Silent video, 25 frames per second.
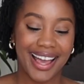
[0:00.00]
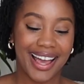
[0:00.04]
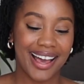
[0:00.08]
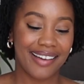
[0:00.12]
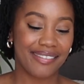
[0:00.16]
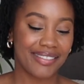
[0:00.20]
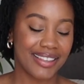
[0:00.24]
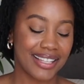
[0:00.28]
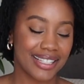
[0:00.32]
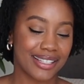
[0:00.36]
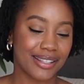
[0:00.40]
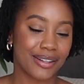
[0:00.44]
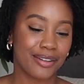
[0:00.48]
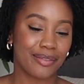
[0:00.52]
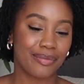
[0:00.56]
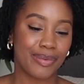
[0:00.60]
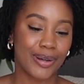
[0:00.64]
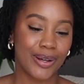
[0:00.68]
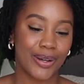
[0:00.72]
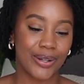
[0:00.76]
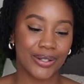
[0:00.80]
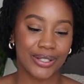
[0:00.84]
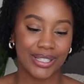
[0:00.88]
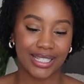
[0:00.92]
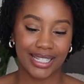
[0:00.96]
have these little
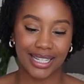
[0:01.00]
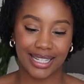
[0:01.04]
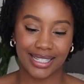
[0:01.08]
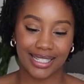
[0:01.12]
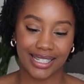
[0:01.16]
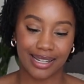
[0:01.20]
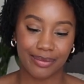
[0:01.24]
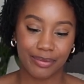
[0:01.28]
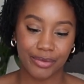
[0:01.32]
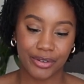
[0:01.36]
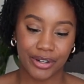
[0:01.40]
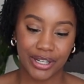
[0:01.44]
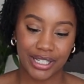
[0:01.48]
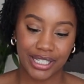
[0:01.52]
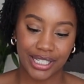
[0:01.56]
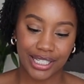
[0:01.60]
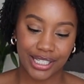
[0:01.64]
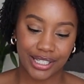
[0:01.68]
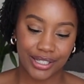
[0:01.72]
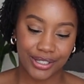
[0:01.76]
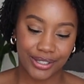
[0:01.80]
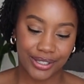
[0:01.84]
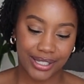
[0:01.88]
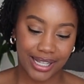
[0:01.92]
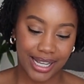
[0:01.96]
post-its that I'm going to
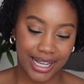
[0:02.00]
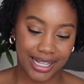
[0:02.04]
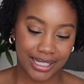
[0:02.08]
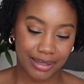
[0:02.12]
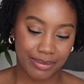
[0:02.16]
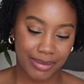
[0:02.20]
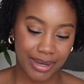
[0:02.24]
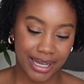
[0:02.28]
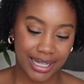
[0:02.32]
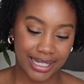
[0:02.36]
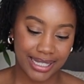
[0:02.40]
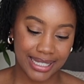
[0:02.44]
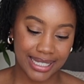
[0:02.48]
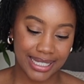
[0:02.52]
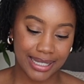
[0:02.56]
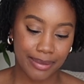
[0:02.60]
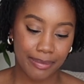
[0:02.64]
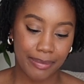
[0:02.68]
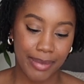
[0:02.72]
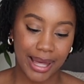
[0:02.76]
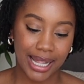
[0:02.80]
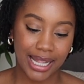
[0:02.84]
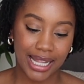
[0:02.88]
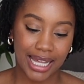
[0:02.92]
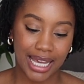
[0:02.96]
use as my
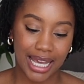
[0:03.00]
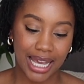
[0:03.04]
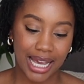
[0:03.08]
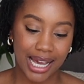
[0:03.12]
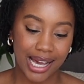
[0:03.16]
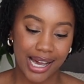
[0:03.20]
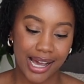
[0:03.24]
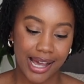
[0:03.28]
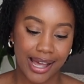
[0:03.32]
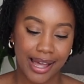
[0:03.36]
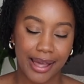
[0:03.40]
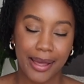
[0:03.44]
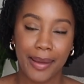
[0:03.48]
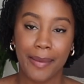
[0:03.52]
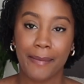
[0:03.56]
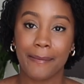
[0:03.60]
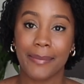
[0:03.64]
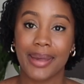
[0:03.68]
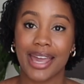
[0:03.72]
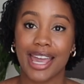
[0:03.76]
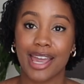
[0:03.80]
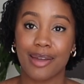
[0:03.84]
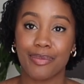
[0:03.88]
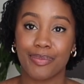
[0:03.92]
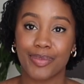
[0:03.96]
smelling
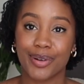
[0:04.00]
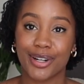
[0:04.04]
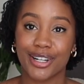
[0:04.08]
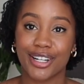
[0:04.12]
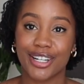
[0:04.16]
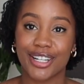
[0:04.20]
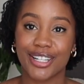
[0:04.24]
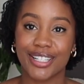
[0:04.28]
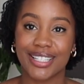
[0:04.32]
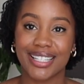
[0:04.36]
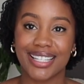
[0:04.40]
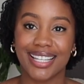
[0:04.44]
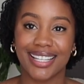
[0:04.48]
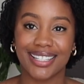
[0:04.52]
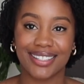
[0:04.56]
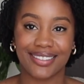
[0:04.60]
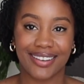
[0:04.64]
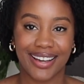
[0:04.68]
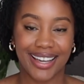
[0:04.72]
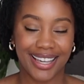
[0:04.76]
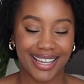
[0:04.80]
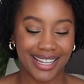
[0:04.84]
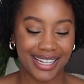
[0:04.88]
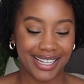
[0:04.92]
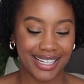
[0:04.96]
papers so
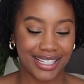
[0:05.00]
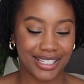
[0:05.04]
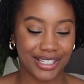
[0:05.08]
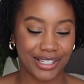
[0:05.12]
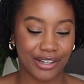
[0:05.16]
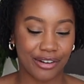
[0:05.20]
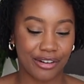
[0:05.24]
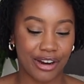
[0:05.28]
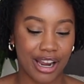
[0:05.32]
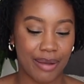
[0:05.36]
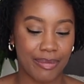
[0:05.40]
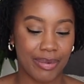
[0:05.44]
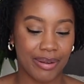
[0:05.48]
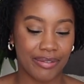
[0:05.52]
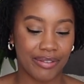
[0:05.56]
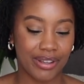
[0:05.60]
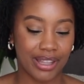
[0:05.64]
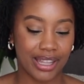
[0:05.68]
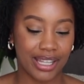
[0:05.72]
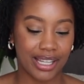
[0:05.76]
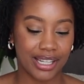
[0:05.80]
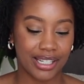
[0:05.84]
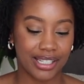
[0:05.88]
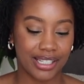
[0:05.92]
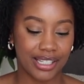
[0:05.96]
I can describe
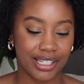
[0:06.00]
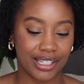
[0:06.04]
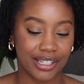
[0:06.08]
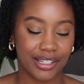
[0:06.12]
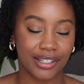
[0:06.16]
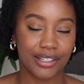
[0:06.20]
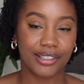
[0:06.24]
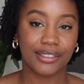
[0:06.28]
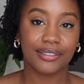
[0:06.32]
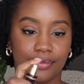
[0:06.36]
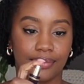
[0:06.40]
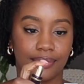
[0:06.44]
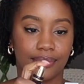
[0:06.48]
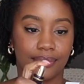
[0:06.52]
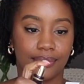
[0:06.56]
everything to you.